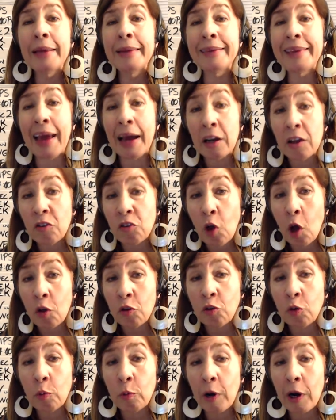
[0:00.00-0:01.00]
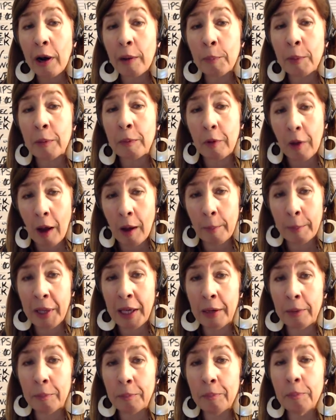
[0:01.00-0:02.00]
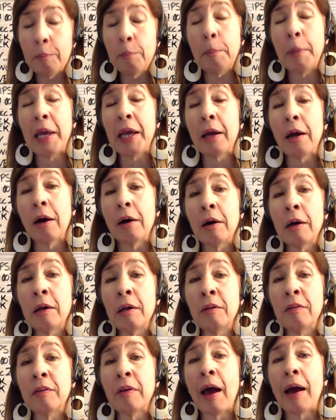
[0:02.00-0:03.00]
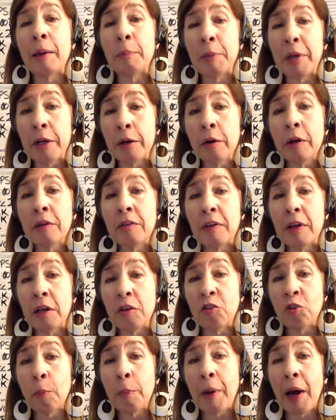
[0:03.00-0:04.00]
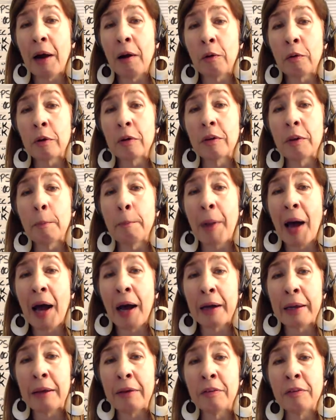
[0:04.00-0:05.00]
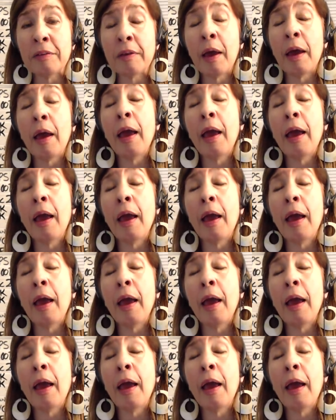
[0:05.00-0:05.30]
That is also where I come in, because I'm here to teach about the bodies